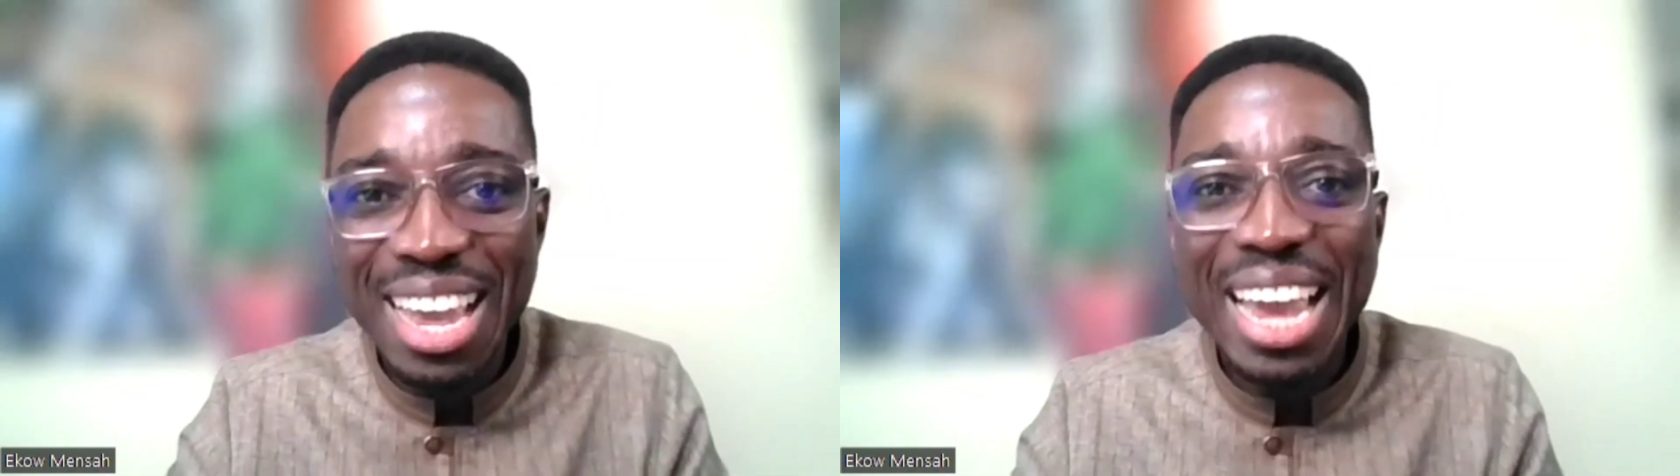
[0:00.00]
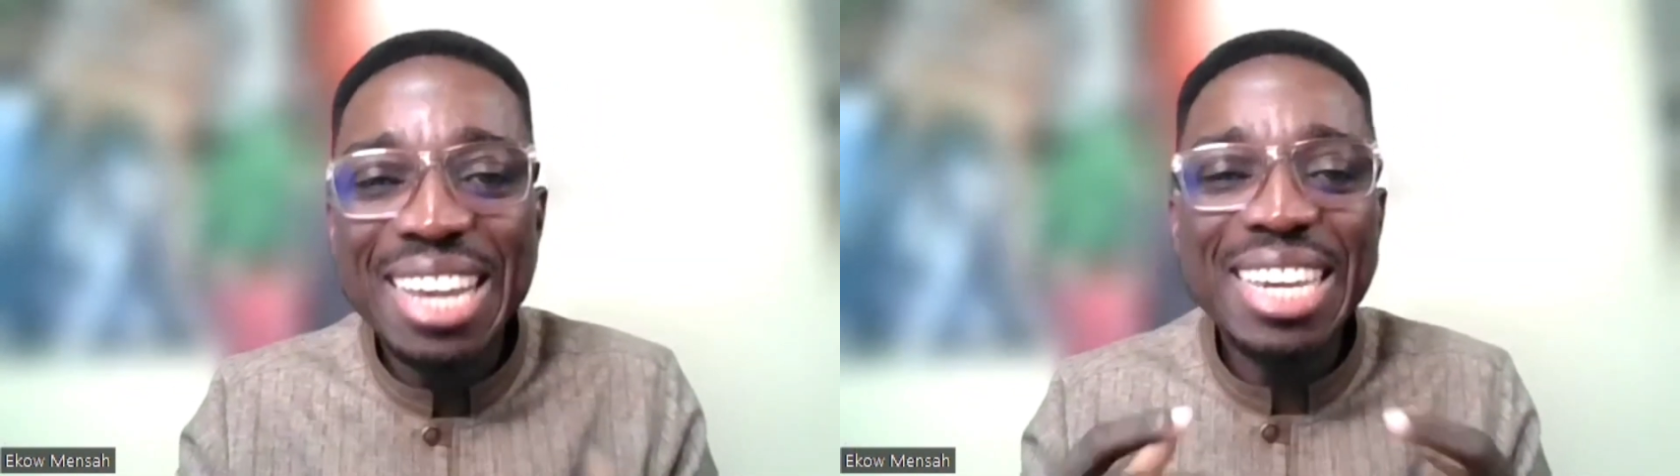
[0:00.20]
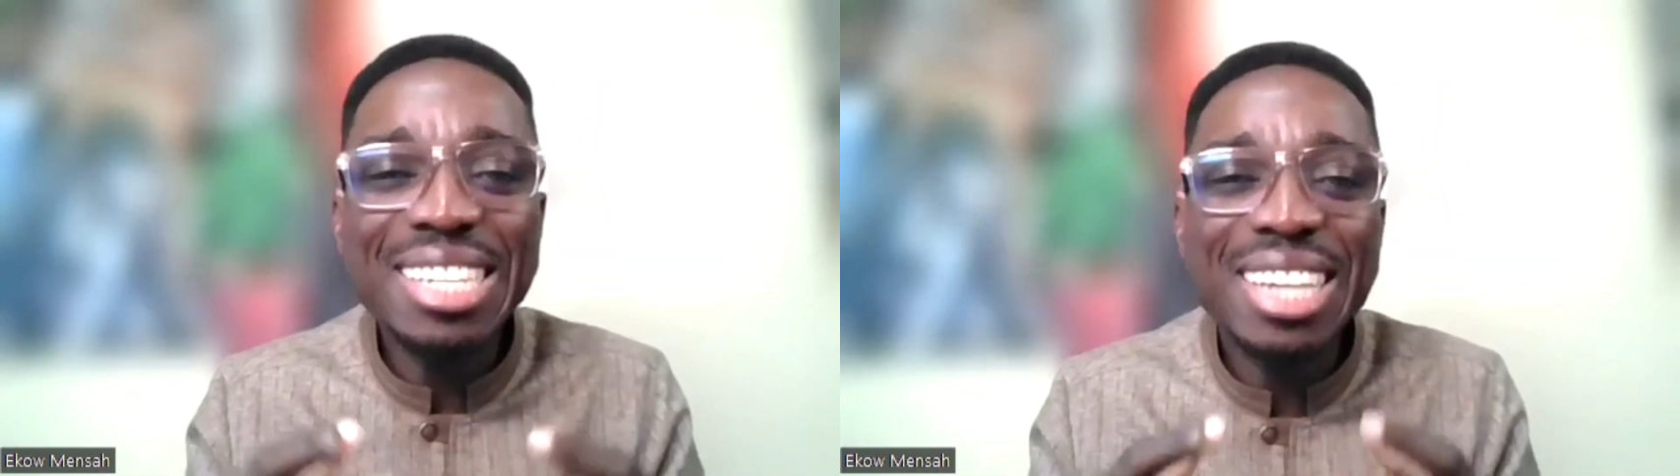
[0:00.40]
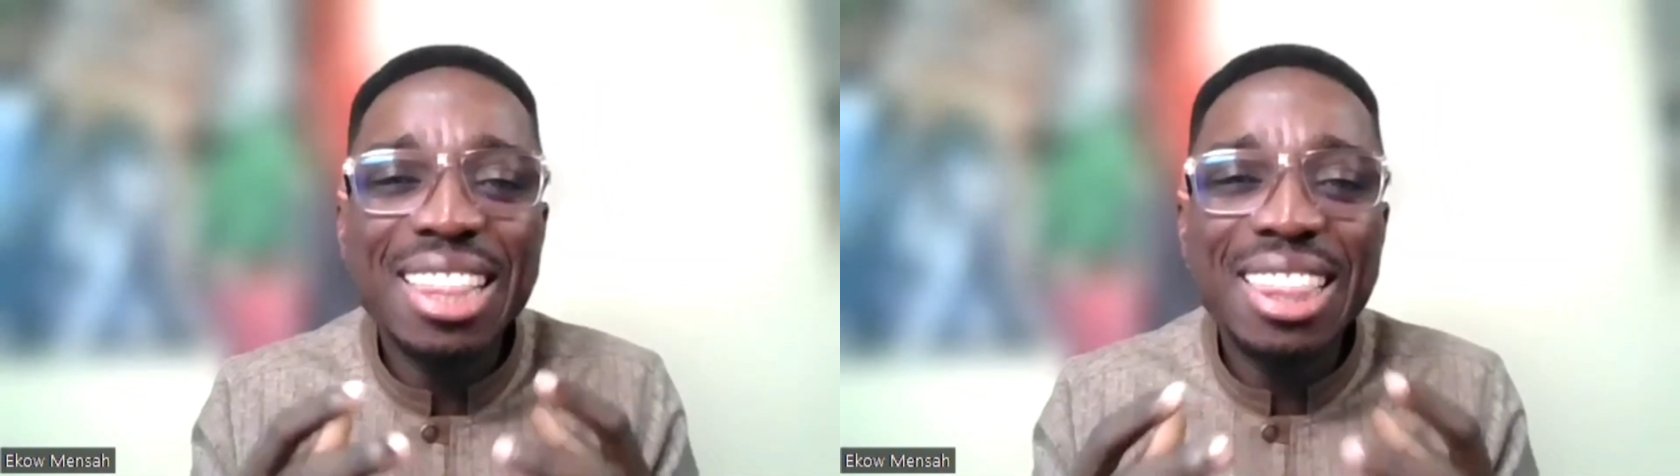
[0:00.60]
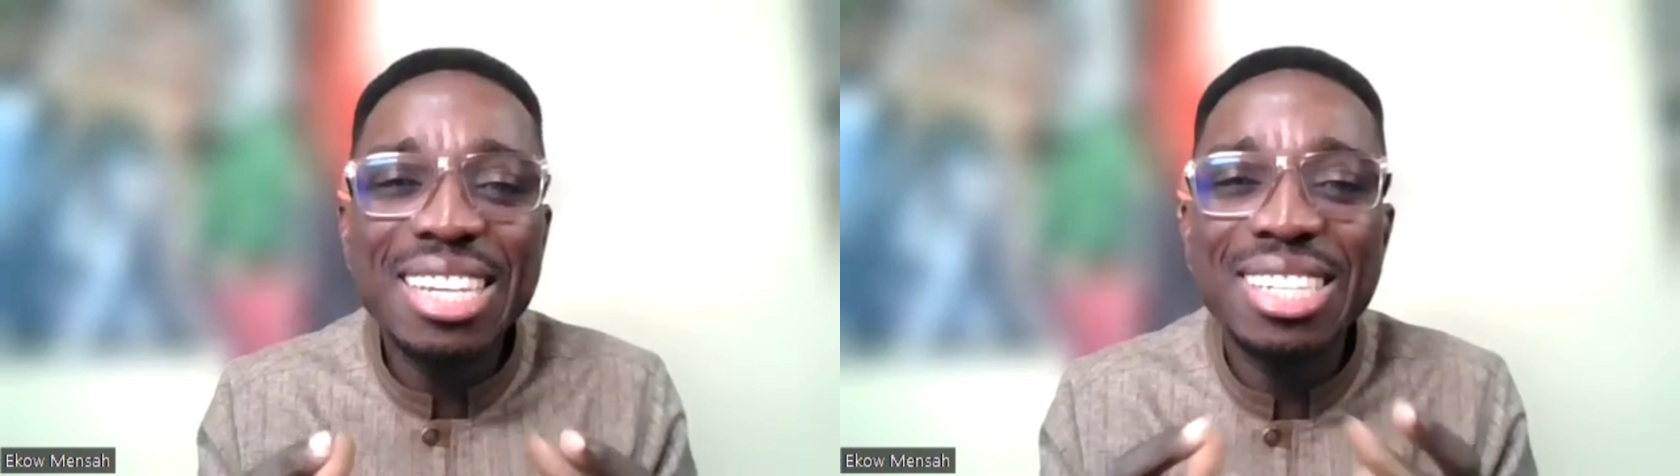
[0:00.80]
And these are
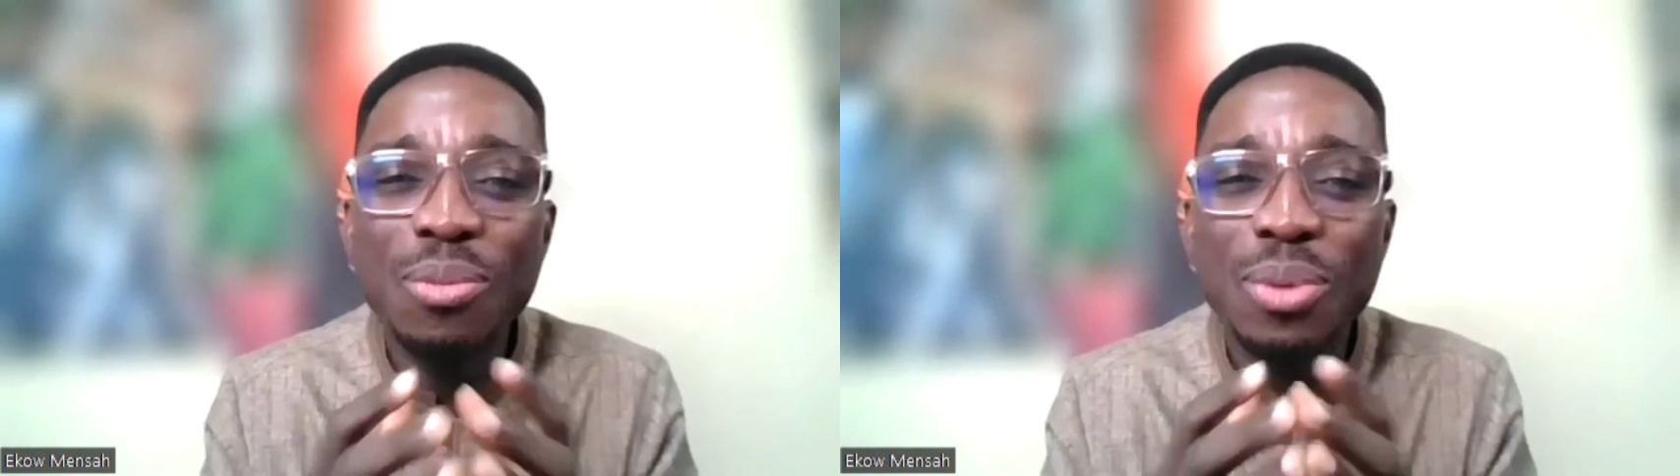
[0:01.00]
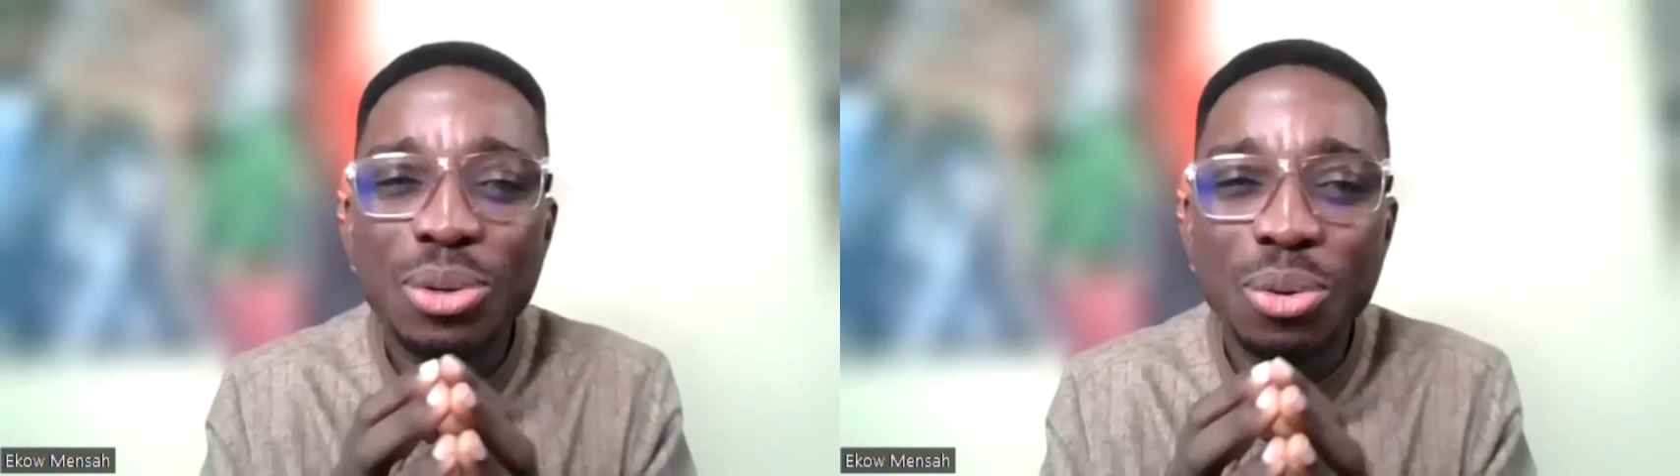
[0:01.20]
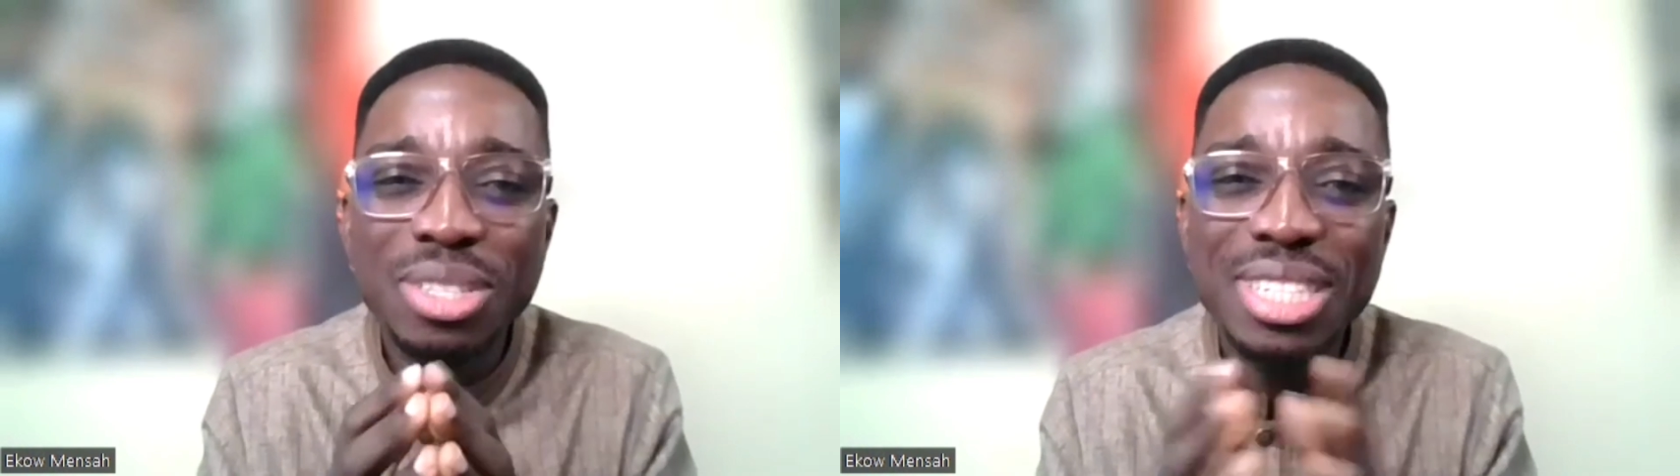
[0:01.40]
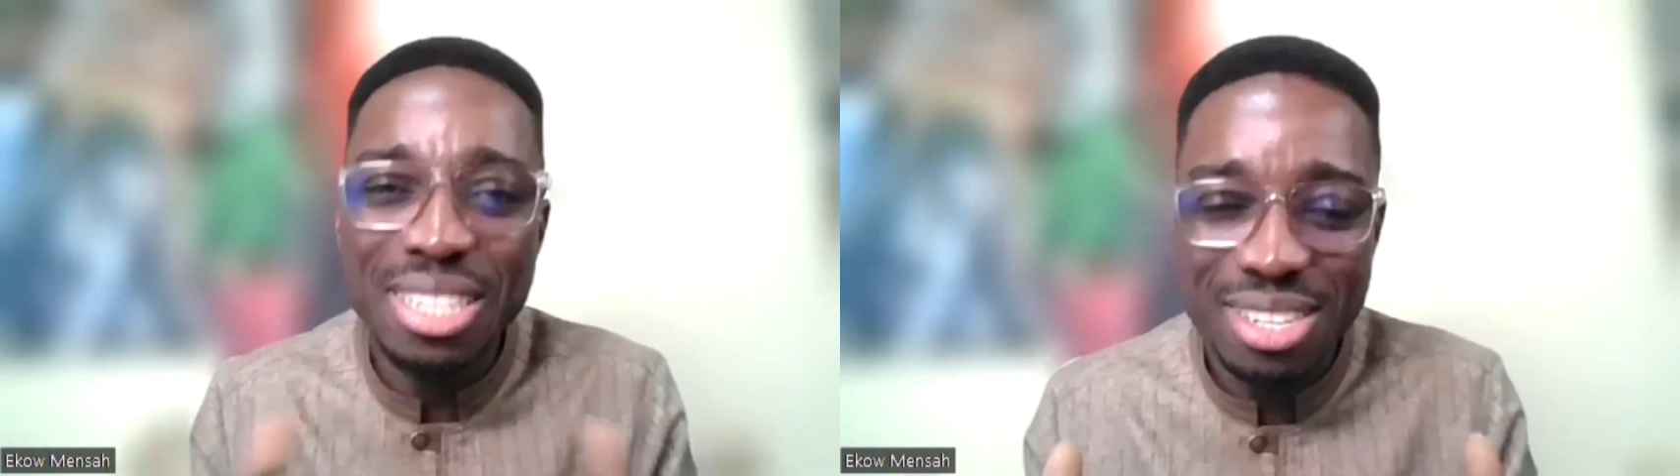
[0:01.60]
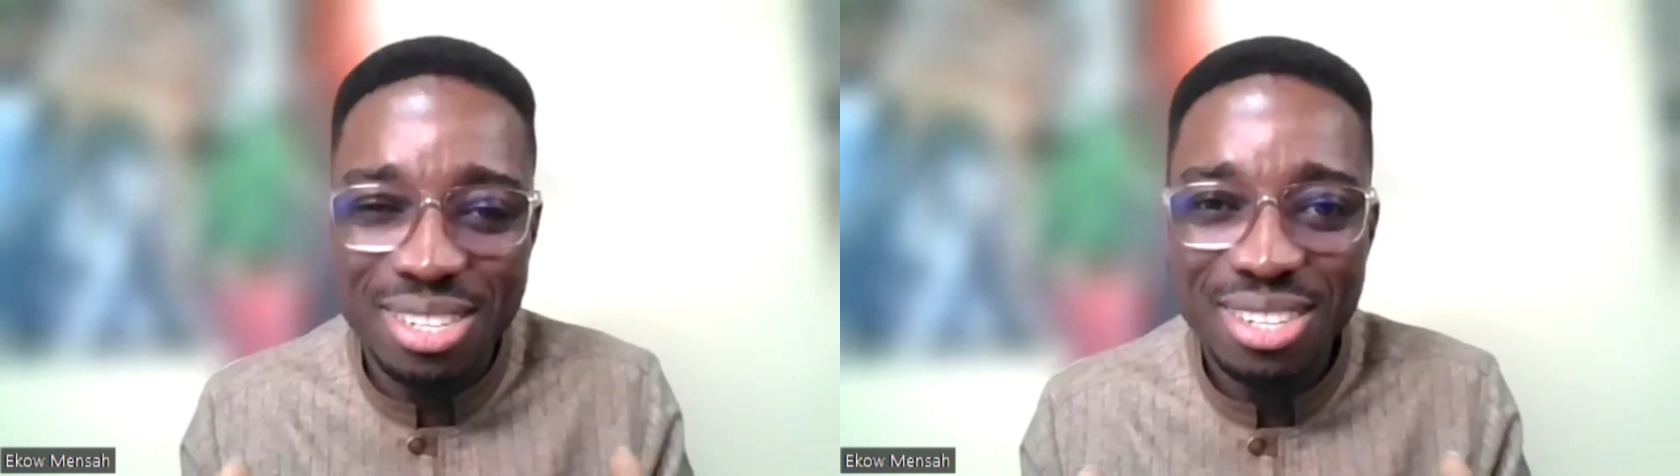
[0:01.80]
things that we don't
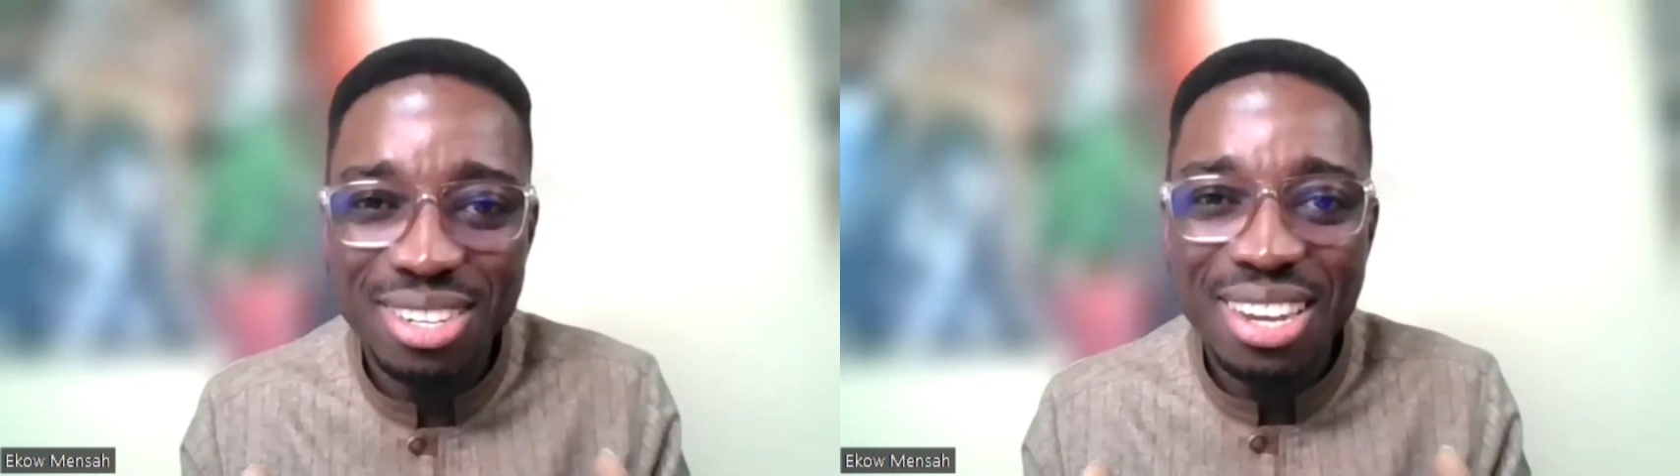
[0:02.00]
teach.